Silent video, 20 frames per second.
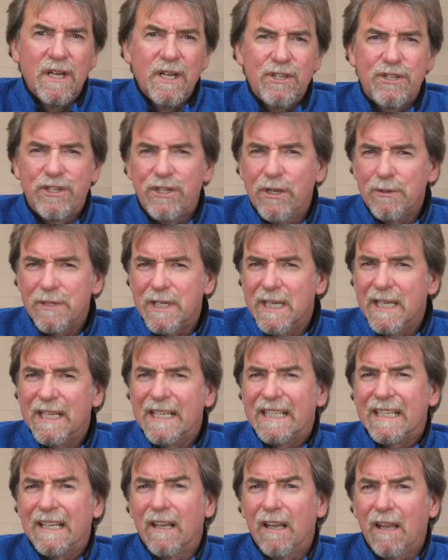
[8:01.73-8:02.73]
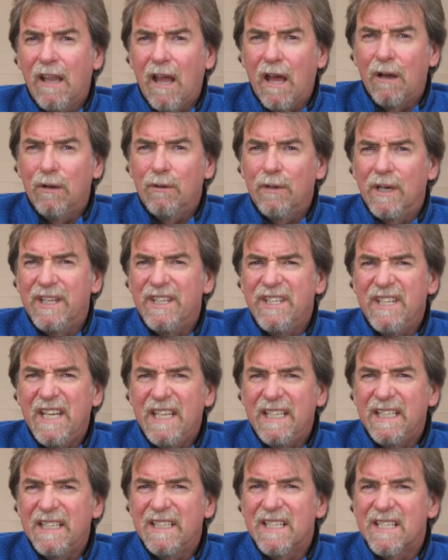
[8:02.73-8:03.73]
Shooting a little low and
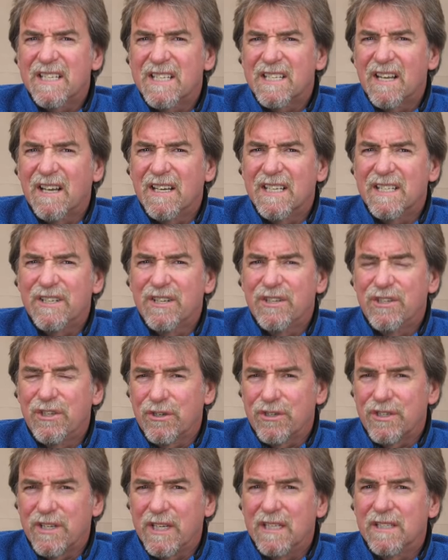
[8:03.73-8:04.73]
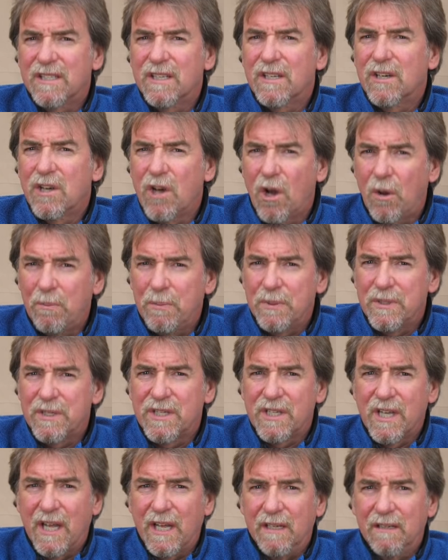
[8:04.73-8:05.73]
needed the sights adjusting to
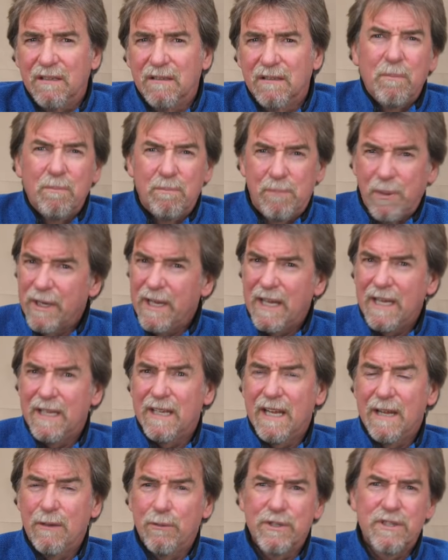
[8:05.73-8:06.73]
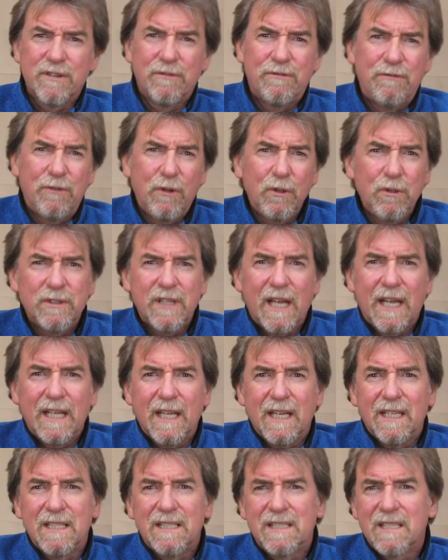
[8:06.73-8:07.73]
compensate. But it was a full
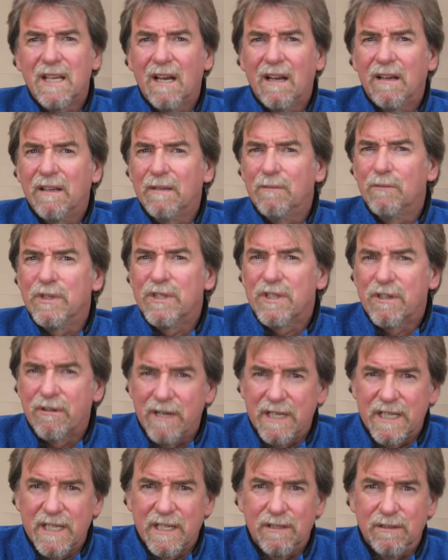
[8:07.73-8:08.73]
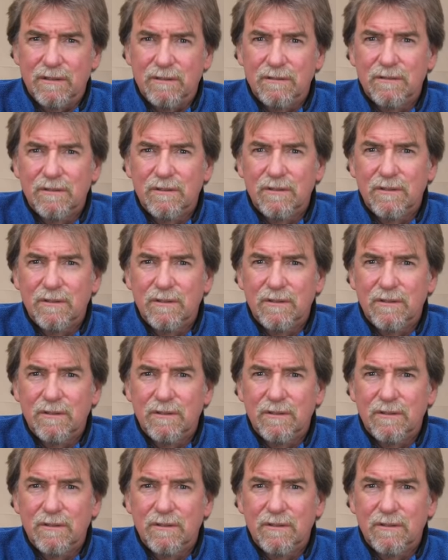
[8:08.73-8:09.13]
day and time was critical.